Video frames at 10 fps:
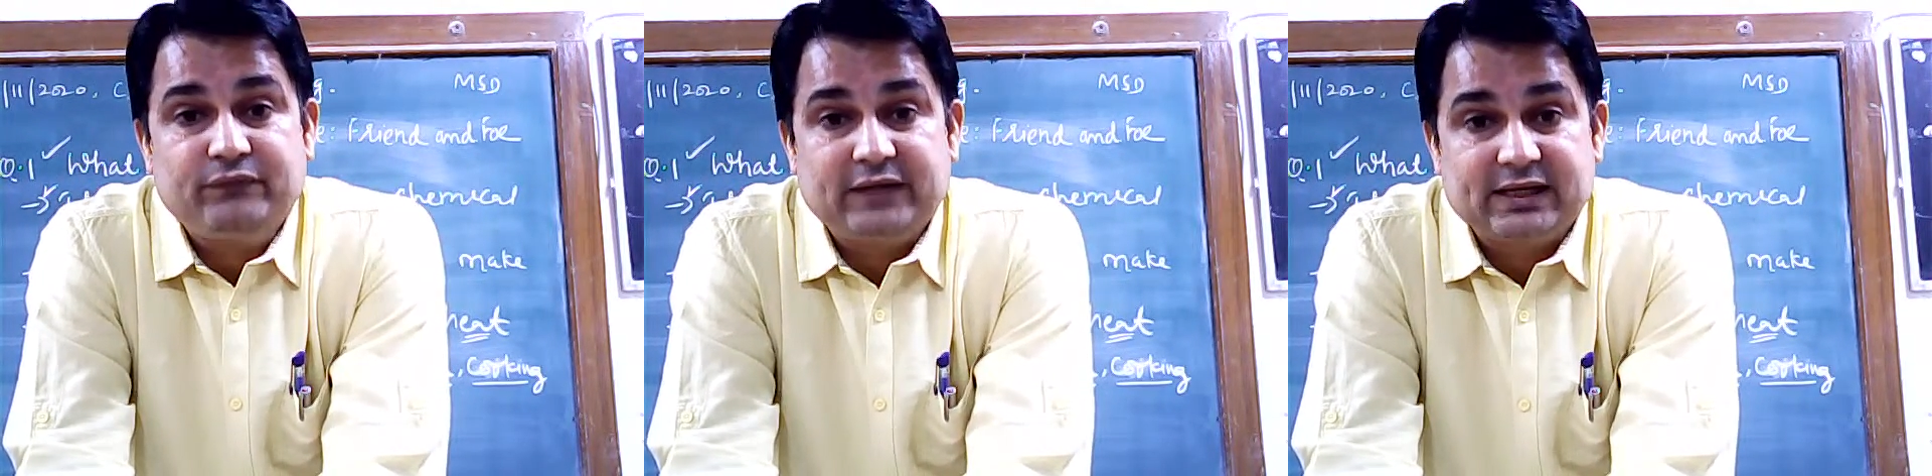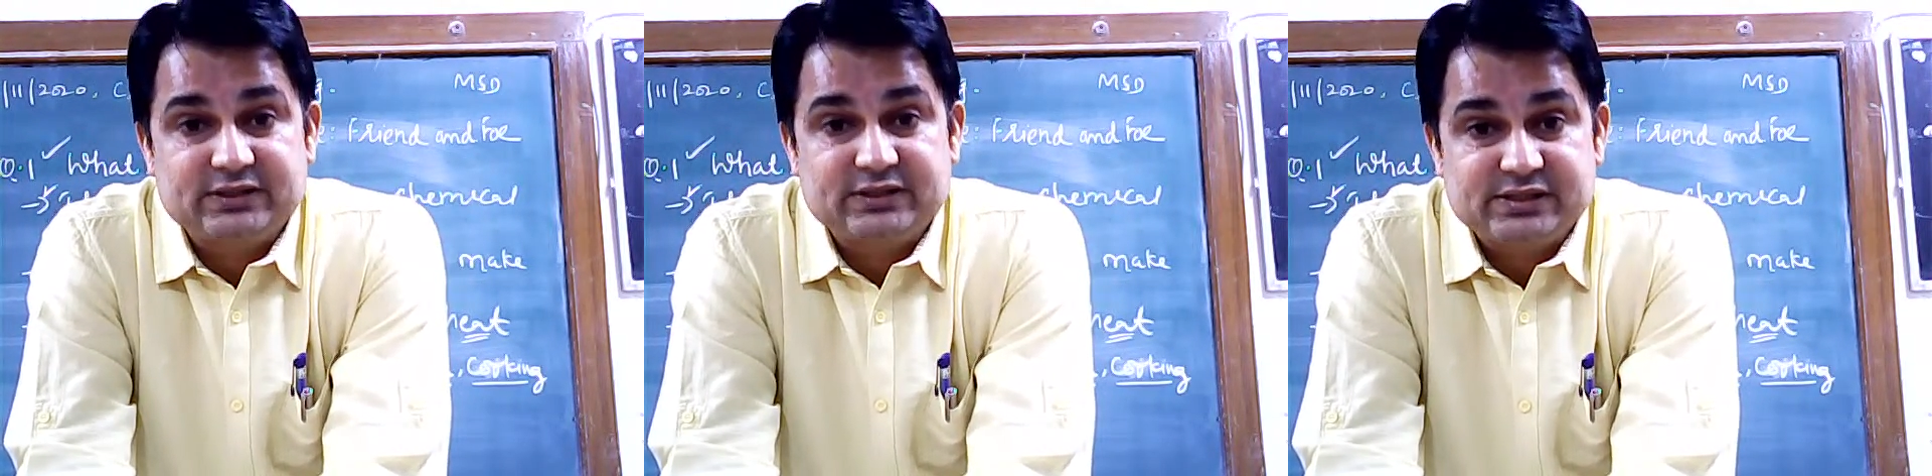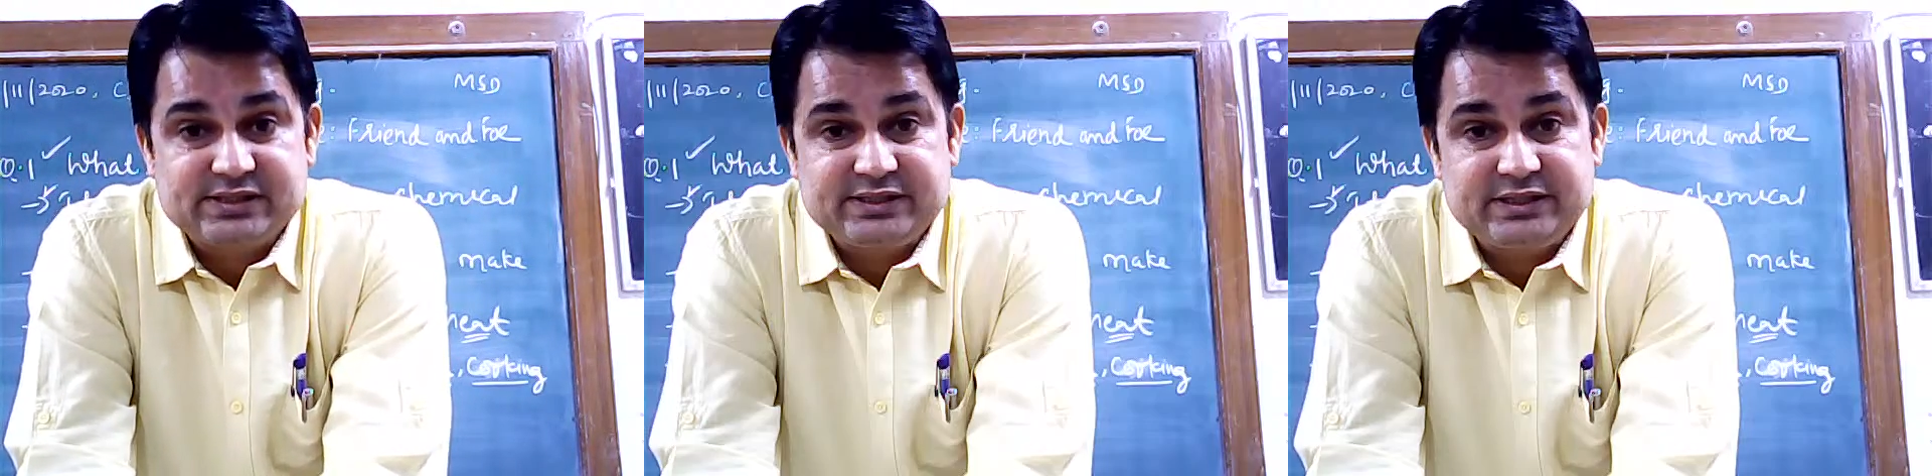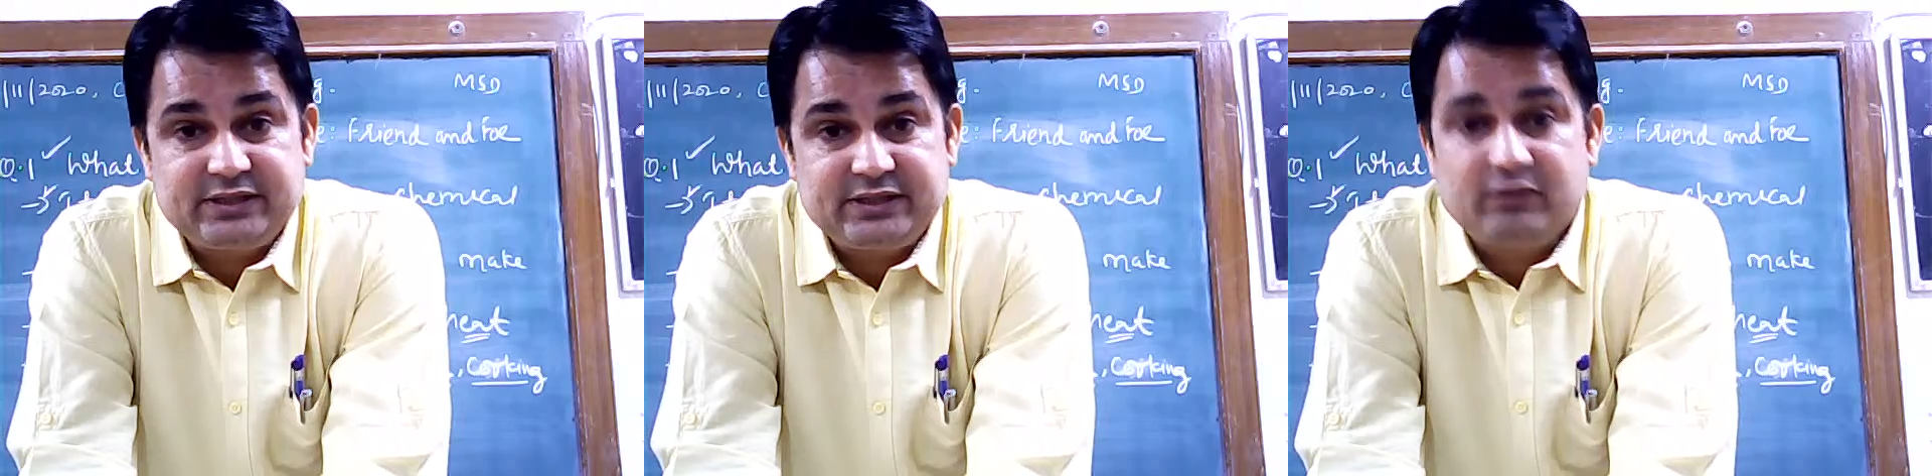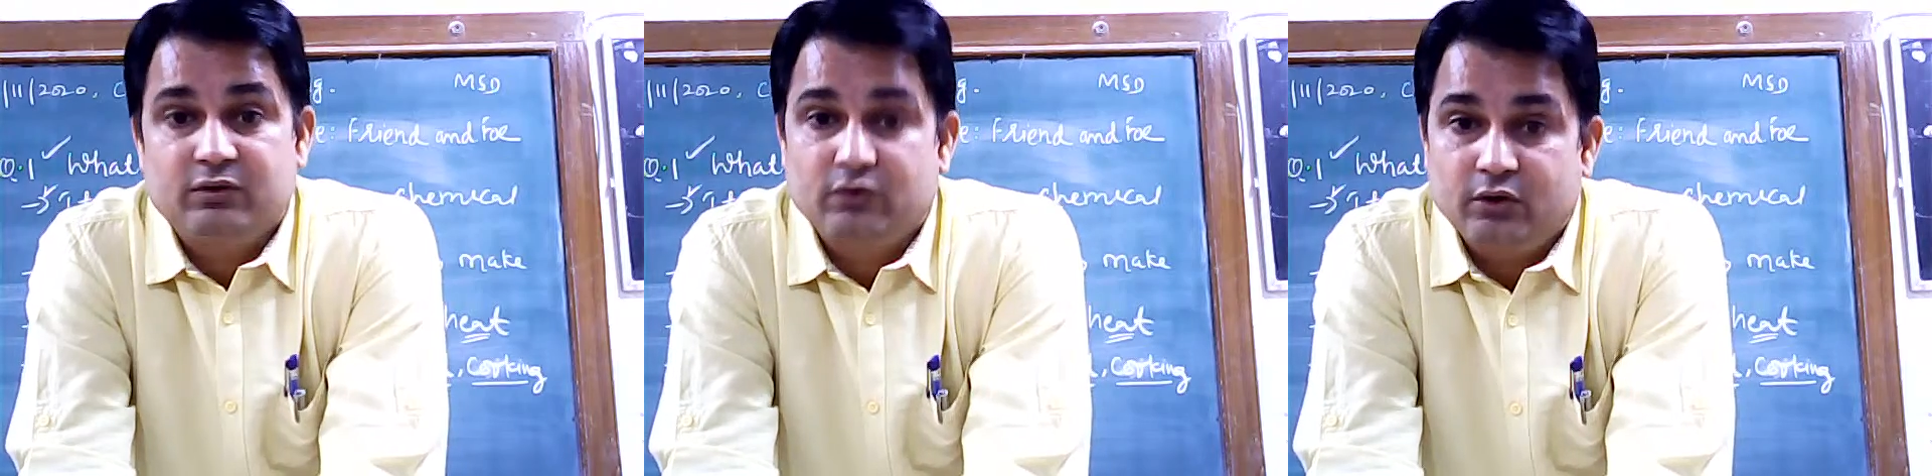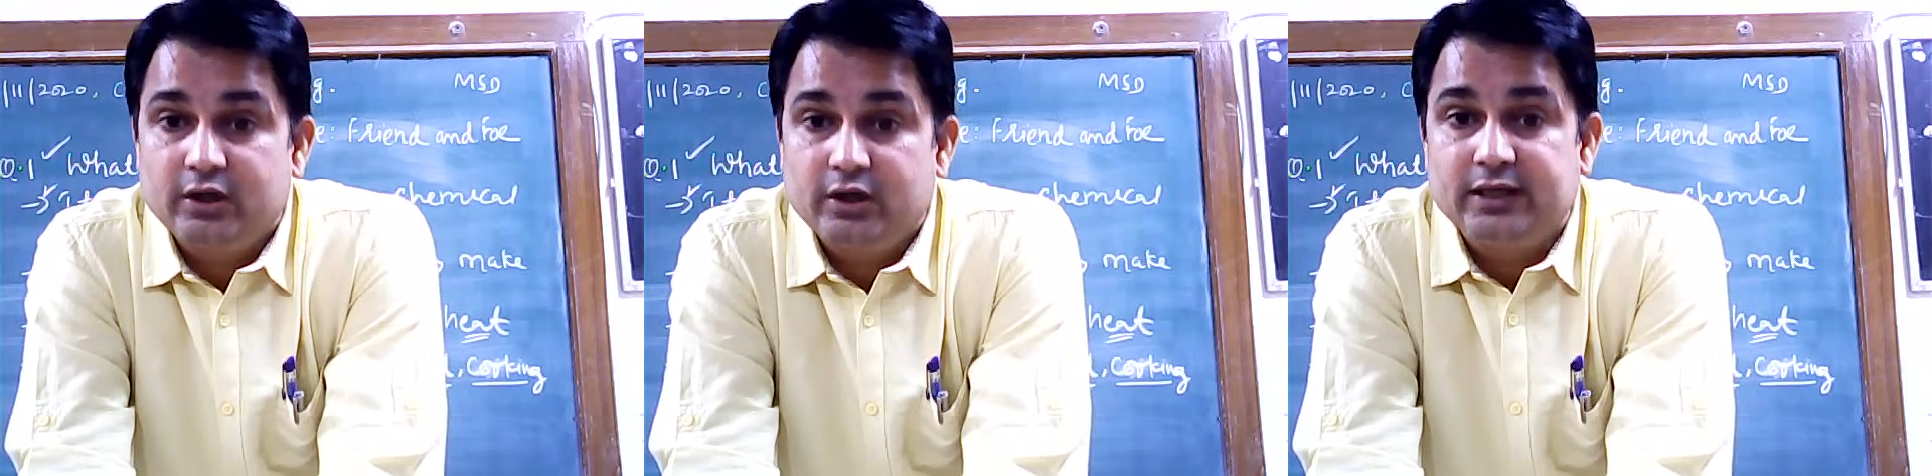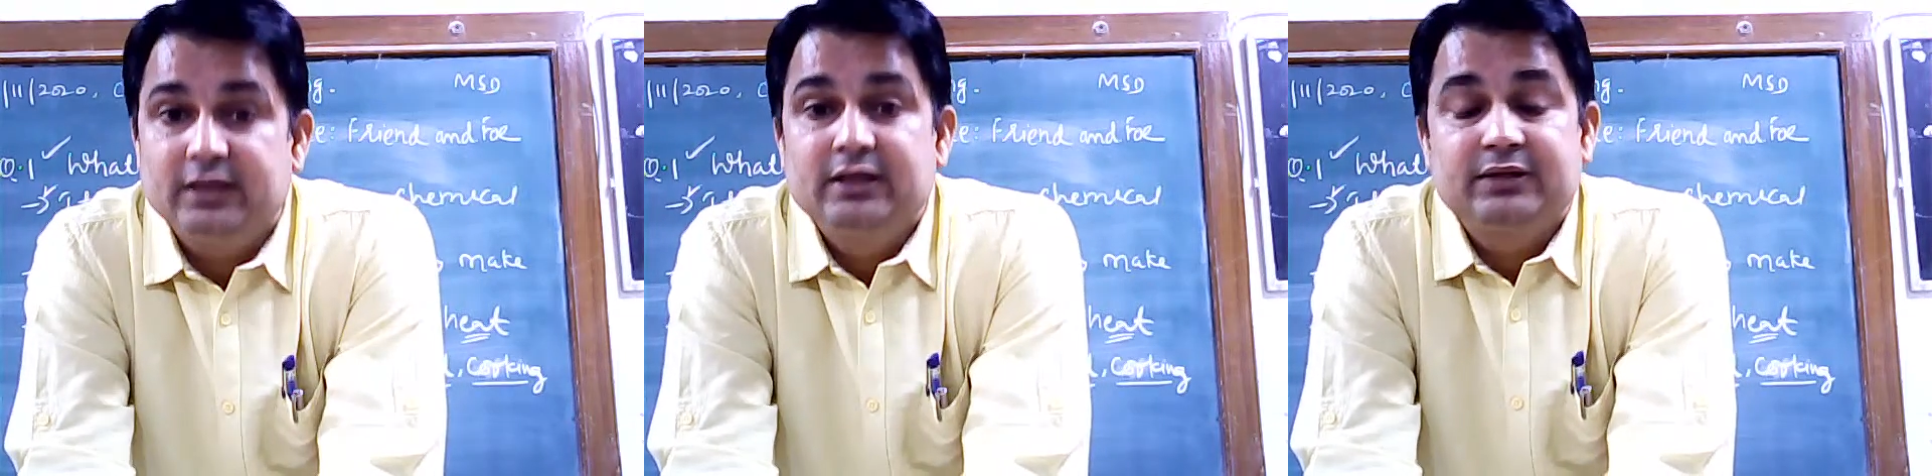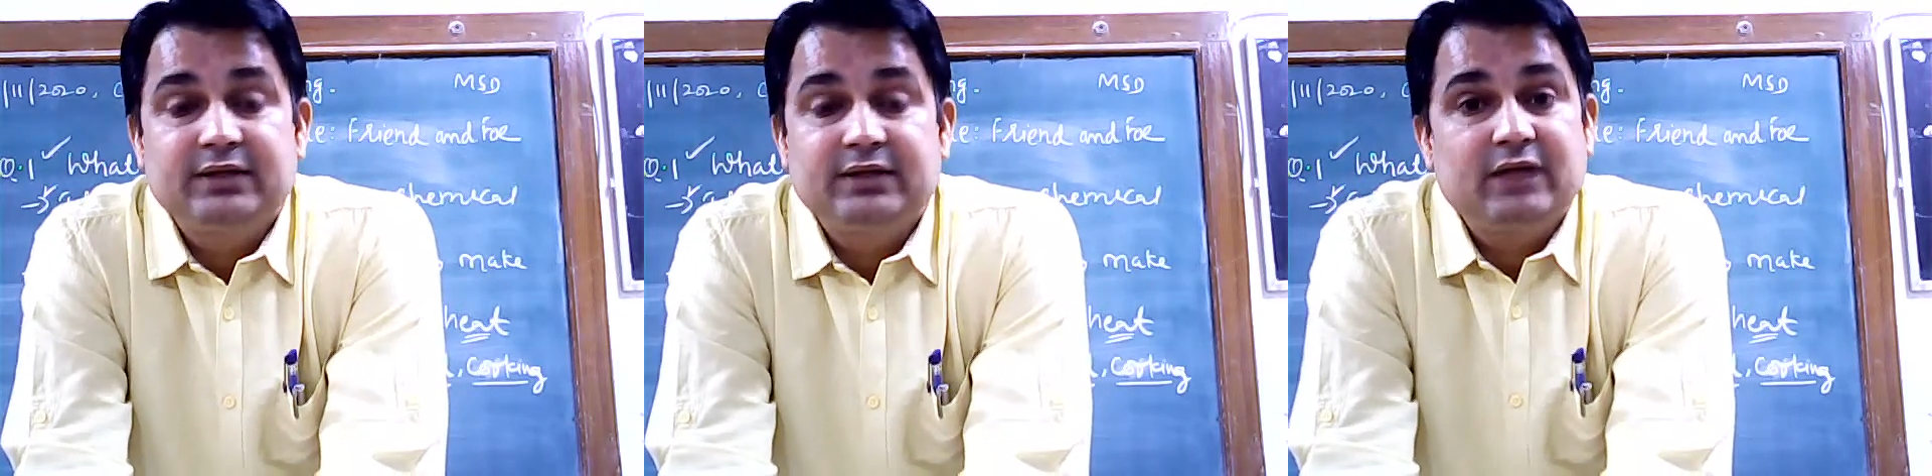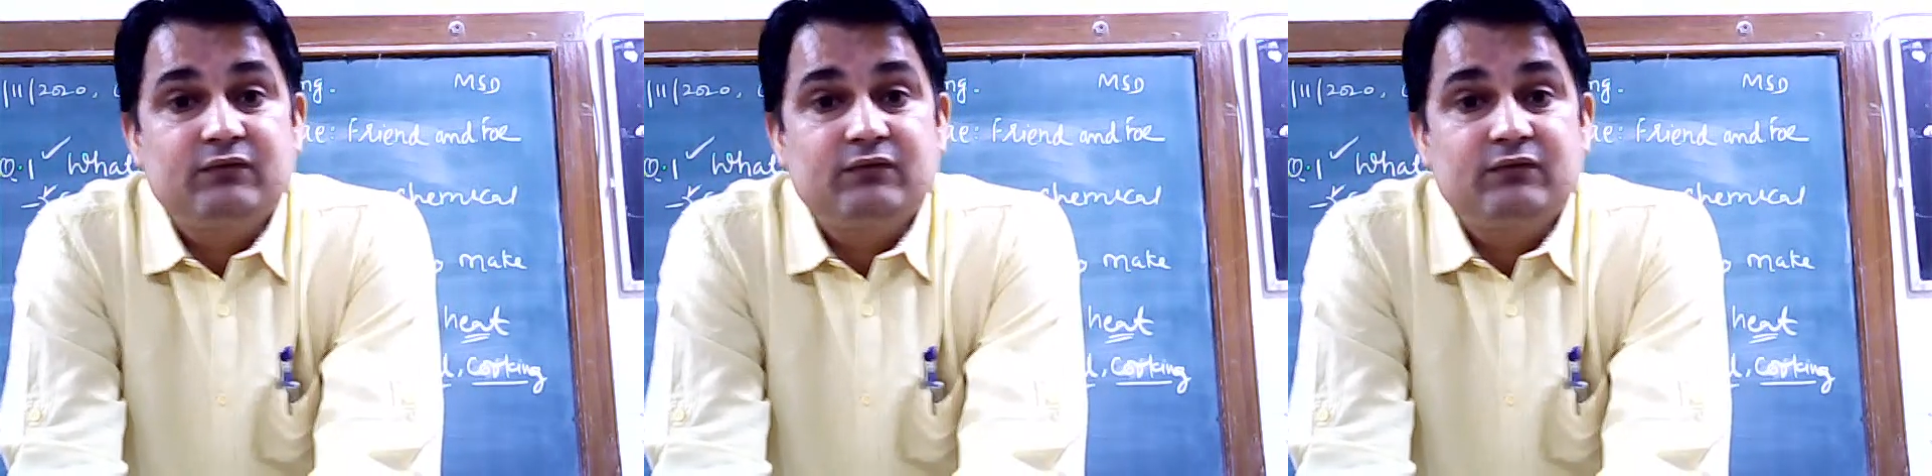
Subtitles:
electricity or oil, there